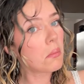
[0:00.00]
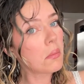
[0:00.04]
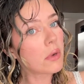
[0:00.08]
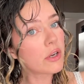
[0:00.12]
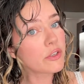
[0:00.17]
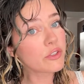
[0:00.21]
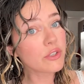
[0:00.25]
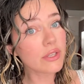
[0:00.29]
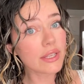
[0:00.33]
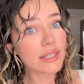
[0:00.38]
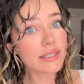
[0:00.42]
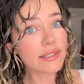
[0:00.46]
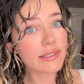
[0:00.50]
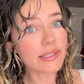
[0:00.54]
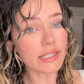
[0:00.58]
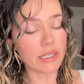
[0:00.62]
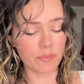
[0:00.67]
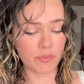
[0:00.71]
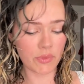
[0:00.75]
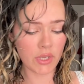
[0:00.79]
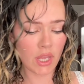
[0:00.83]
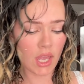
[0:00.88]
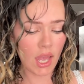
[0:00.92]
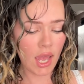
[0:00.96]
So let's see.
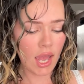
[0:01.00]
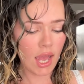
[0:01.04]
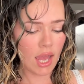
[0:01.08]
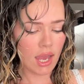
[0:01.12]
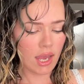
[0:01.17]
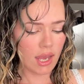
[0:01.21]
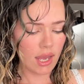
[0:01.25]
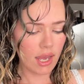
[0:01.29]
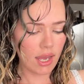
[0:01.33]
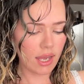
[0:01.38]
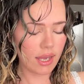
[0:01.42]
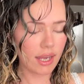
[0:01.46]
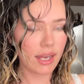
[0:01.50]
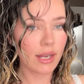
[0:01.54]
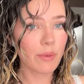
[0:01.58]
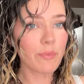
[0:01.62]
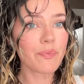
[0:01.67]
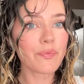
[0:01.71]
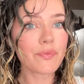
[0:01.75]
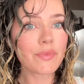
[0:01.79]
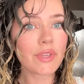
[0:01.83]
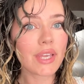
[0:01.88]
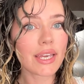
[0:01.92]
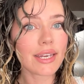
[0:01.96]

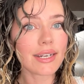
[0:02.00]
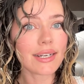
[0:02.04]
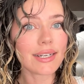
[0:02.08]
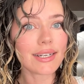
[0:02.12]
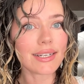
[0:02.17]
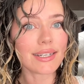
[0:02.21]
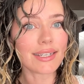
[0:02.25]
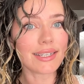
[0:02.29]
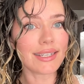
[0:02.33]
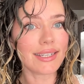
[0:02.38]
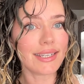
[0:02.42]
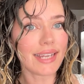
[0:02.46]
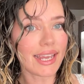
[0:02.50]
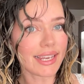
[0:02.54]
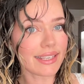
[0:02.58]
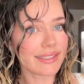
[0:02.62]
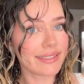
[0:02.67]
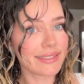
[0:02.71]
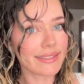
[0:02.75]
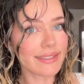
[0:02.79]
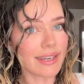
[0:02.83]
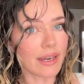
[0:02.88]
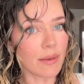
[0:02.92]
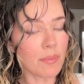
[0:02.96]
Next
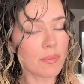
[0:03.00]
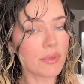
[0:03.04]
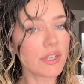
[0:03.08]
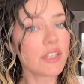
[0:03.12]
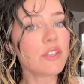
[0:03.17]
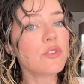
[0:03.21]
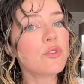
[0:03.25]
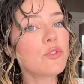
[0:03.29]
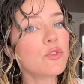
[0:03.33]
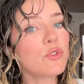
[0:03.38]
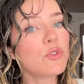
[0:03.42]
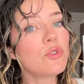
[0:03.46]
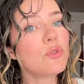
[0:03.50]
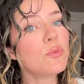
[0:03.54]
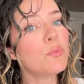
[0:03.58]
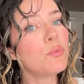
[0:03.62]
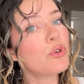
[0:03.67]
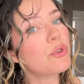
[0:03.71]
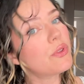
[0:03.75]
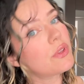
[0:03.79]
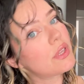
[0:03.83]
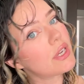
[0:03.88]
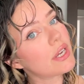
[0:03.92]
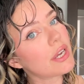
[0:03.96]
step is to
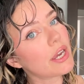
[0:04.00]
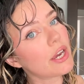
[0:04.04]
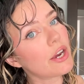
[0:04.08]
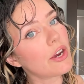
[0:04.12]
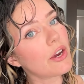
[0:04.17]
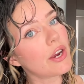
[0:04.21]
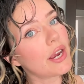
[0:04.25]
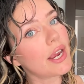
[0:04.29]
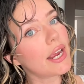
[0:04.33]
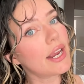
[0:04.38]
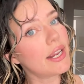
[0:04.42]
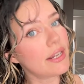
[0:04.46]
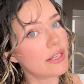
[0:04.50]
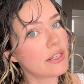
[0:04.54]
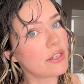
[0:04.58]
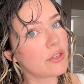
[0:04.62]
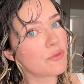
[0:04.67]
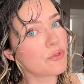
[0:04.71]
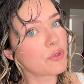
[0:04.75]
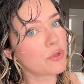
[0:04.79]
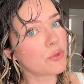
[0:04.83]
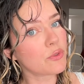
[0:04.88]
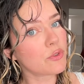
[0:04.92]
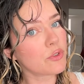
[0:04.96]
put the hair in the
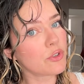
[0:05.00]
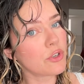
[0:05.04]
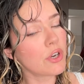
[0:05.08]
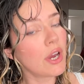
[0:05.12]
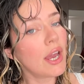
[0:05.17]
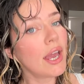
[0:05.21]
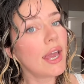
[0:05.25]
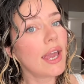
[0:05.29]
diffuser.